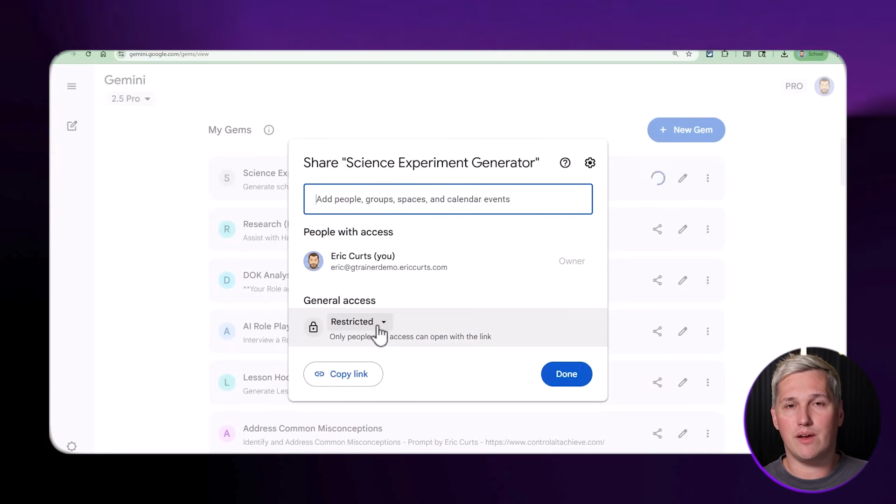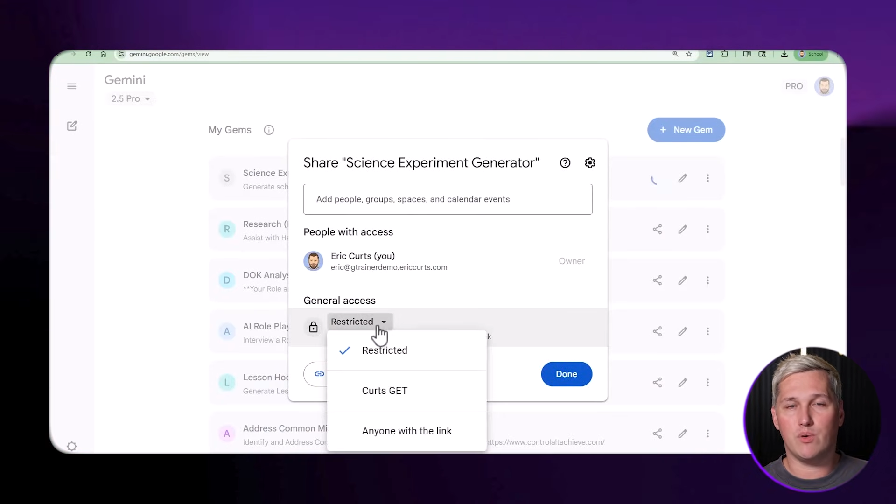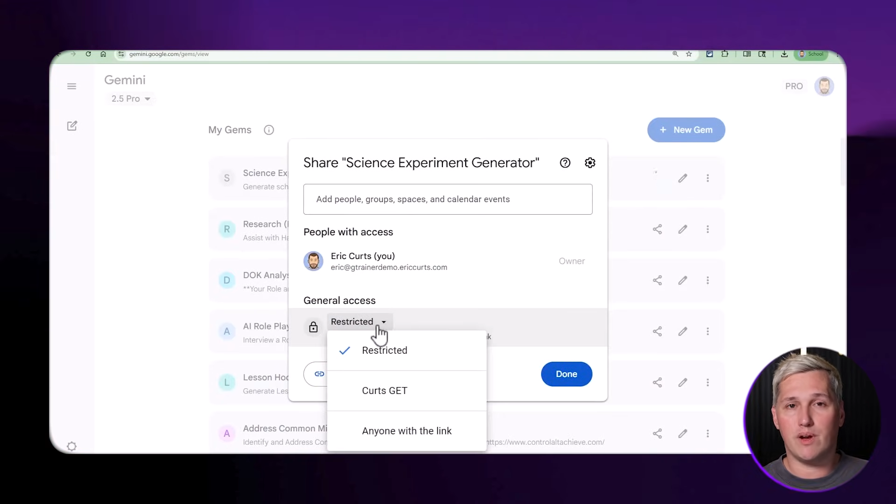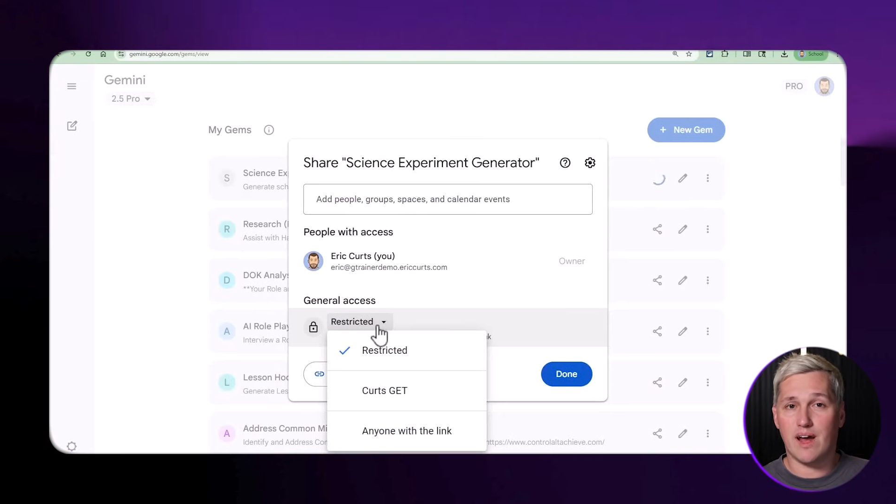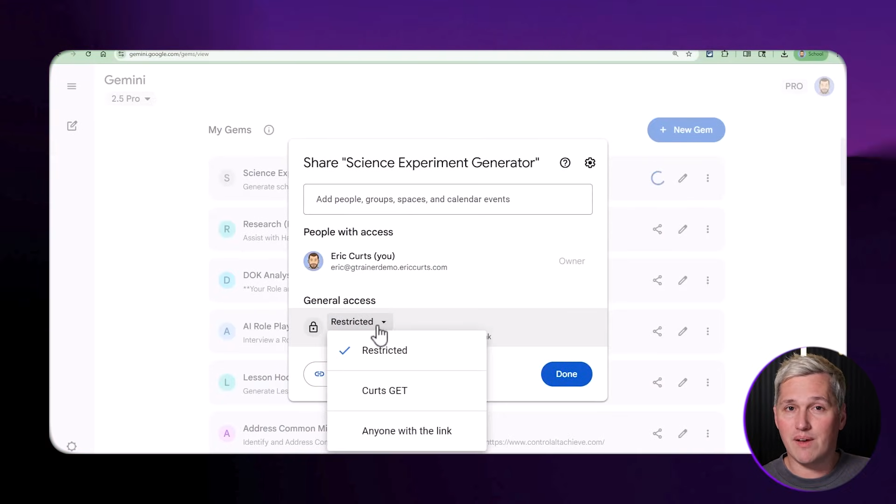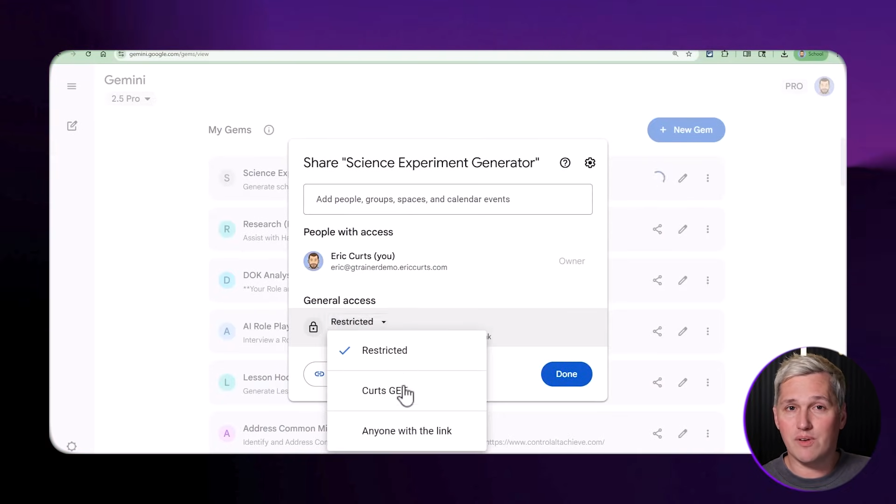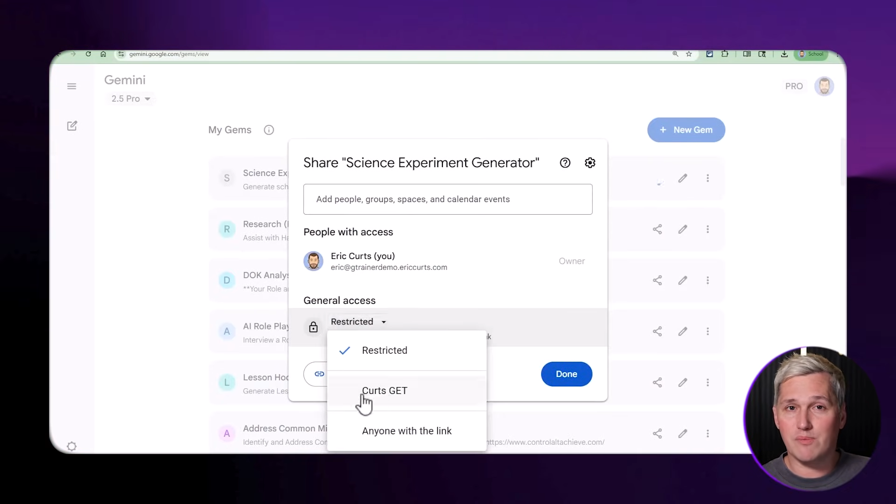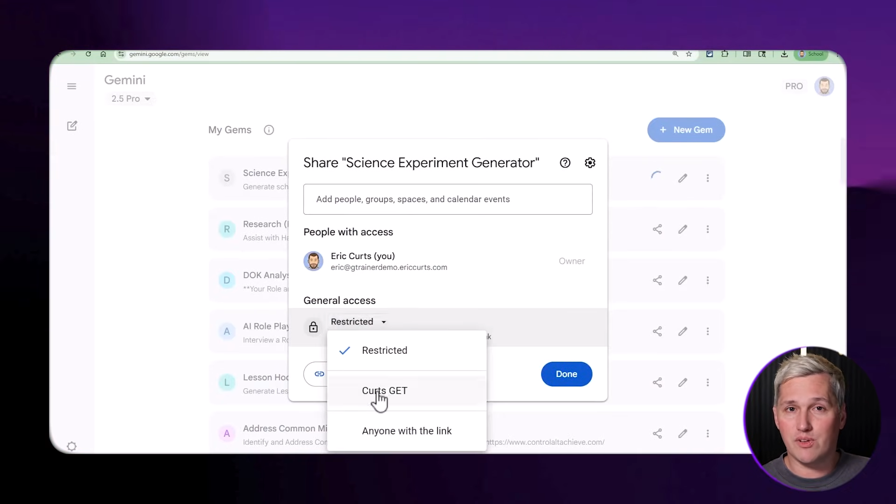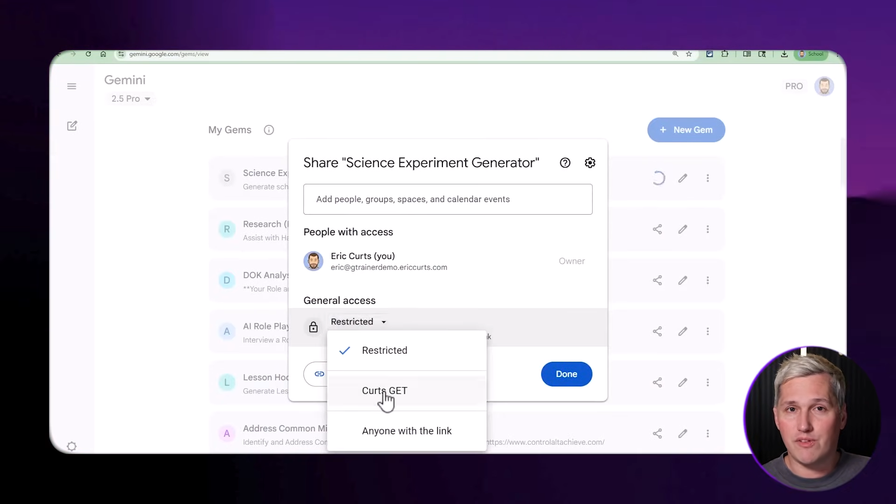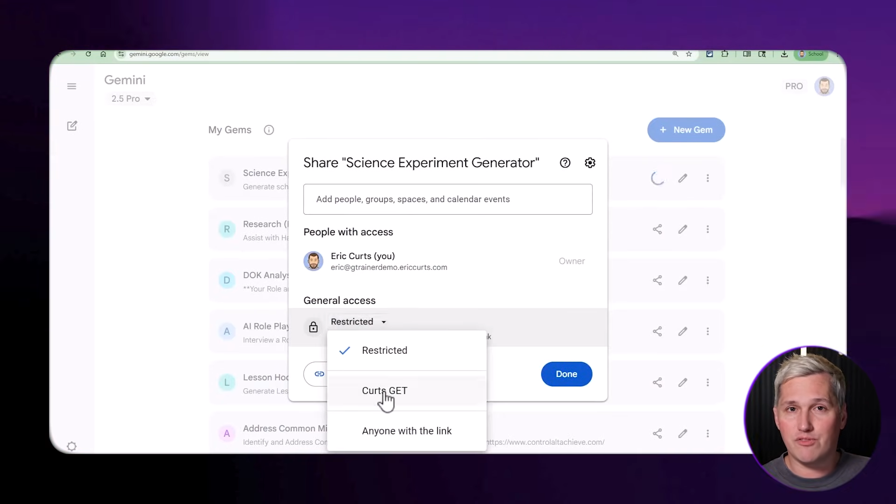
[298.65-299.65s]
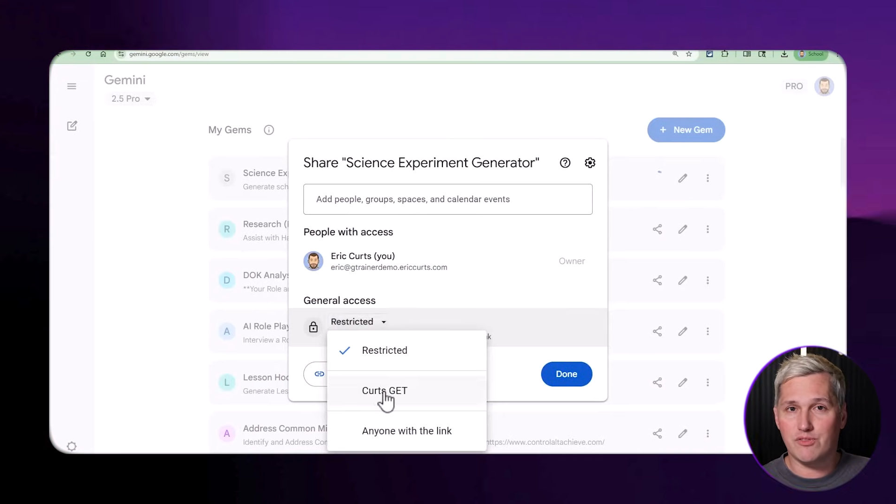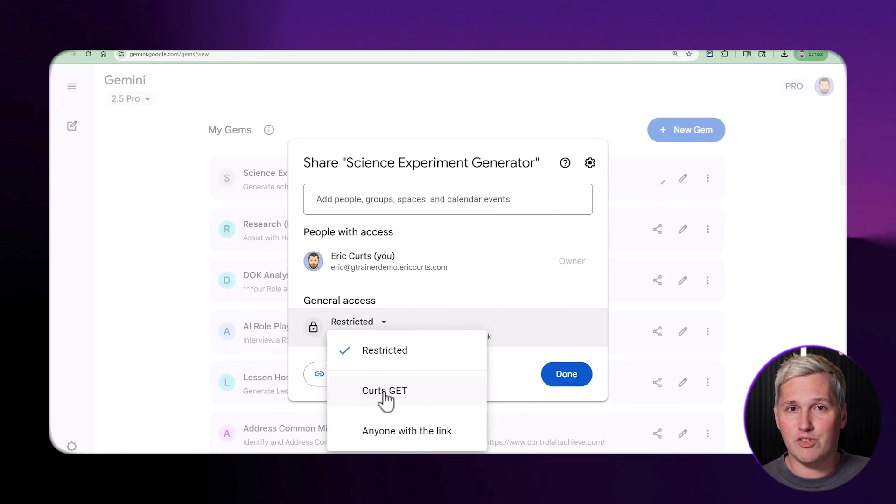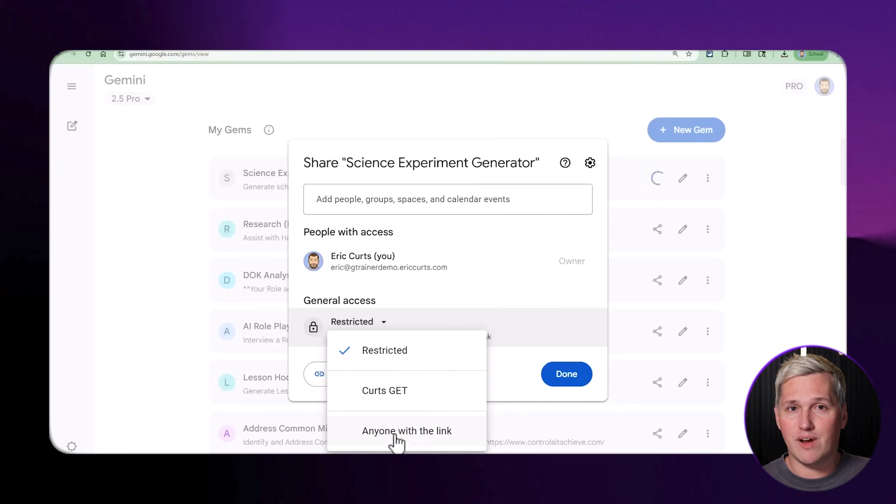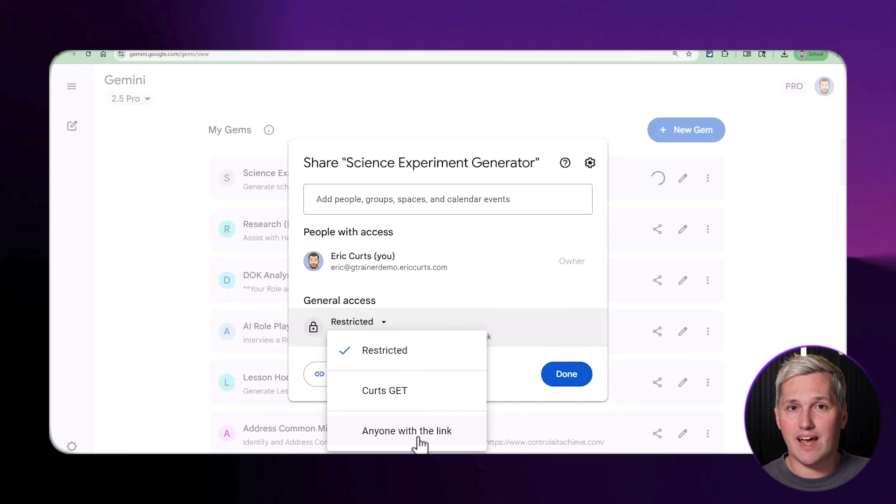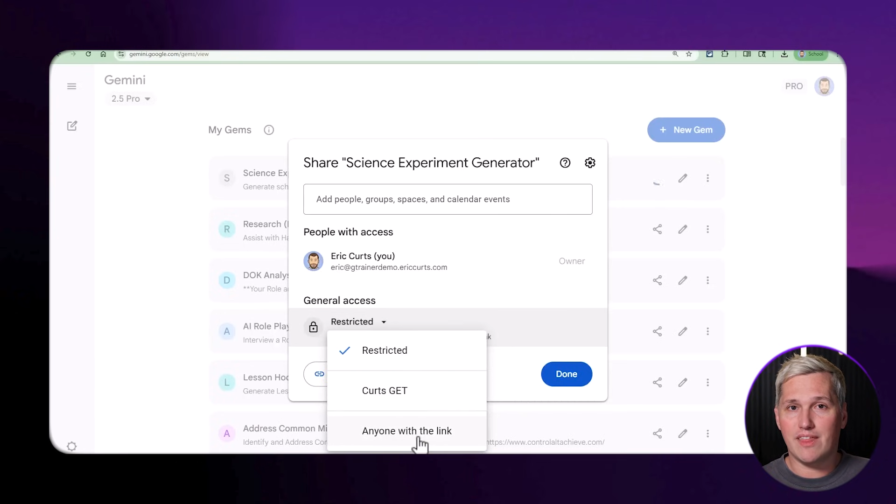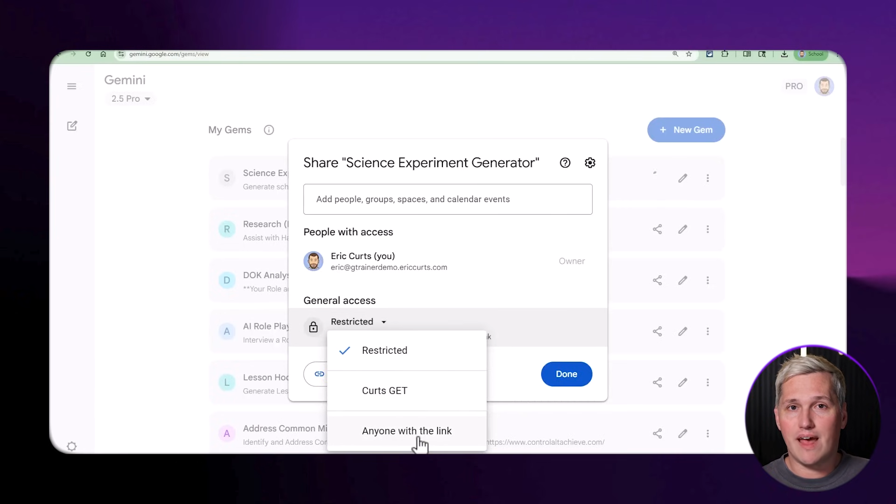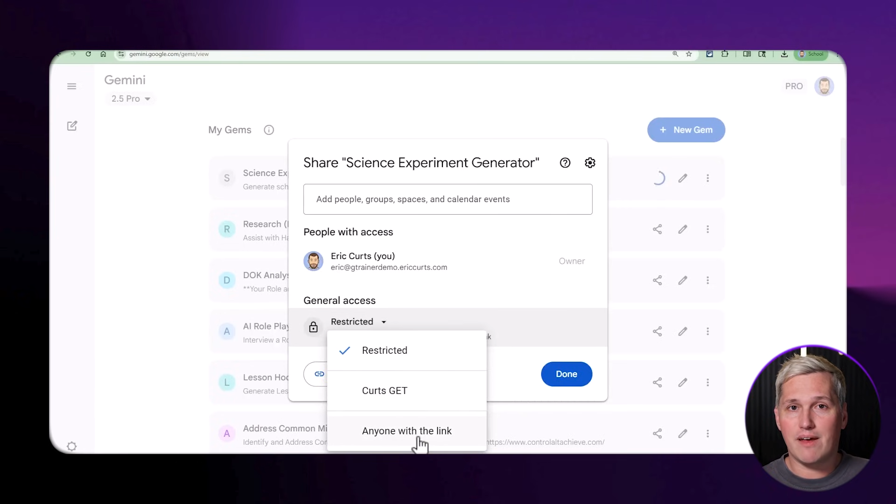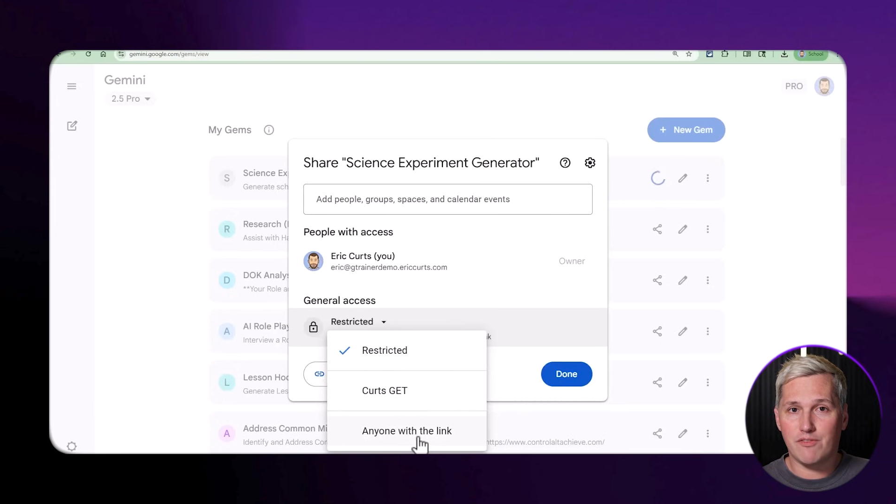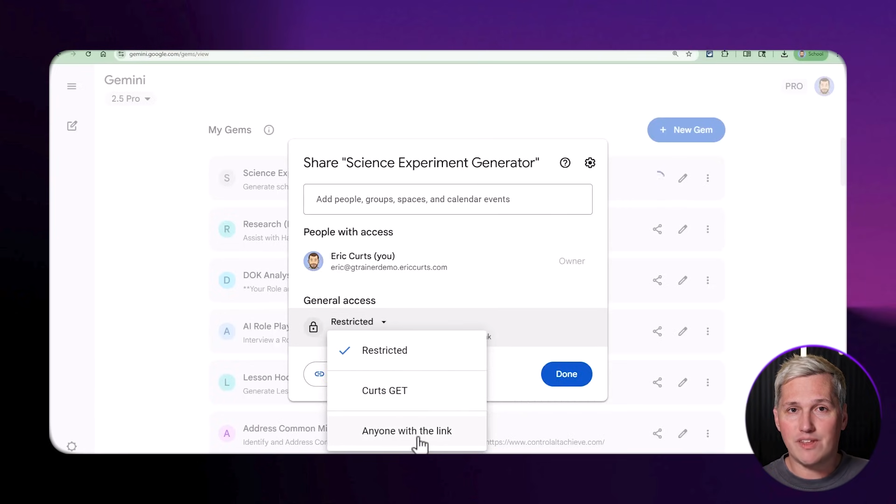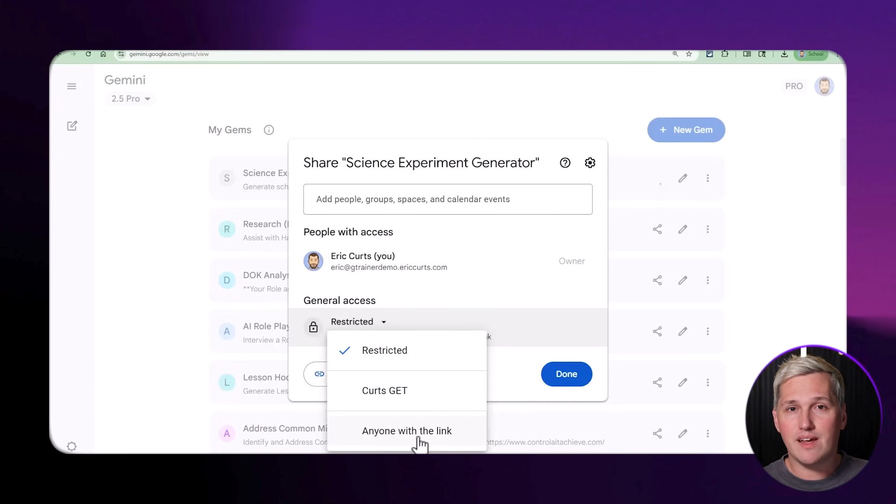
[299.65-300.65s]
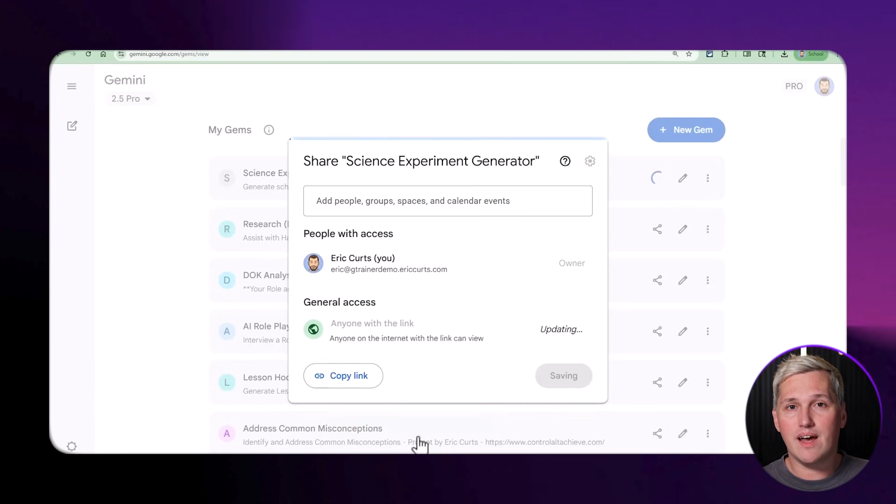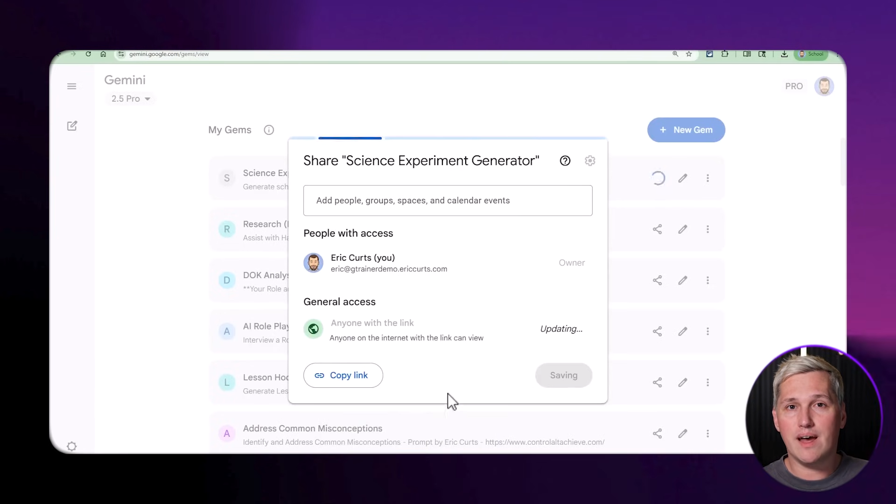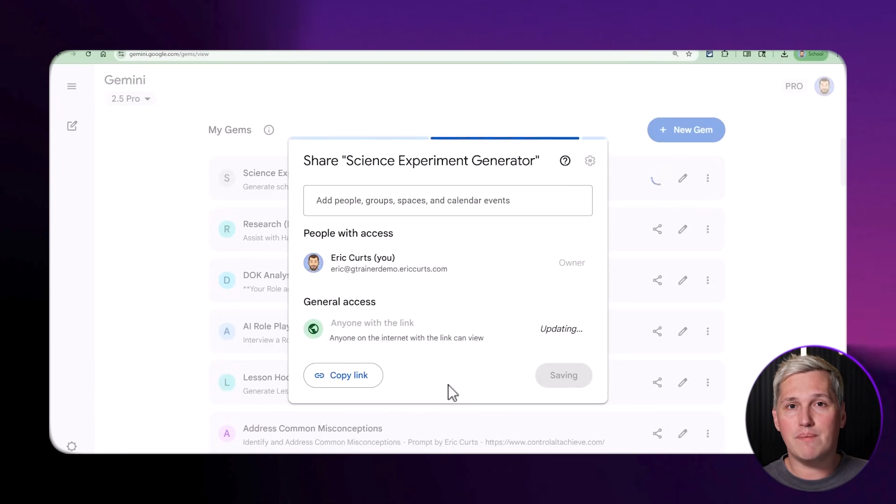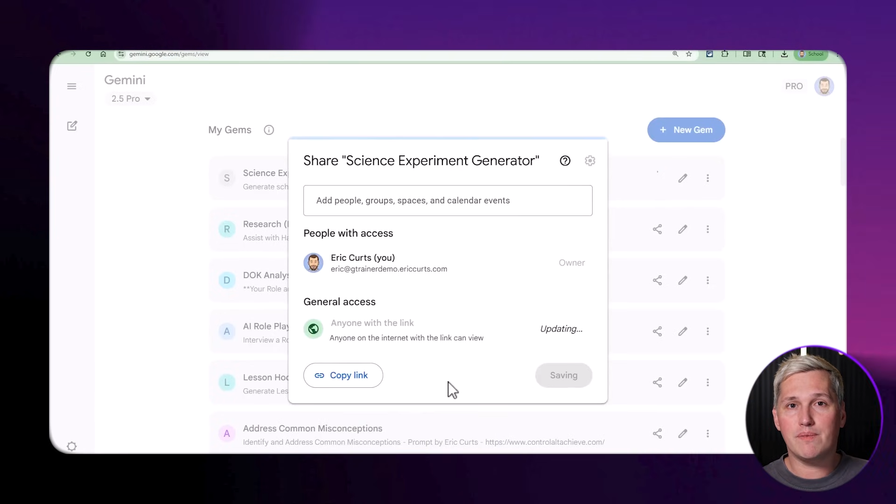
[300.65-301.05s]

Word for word: You are not rebuilding from scratch every time.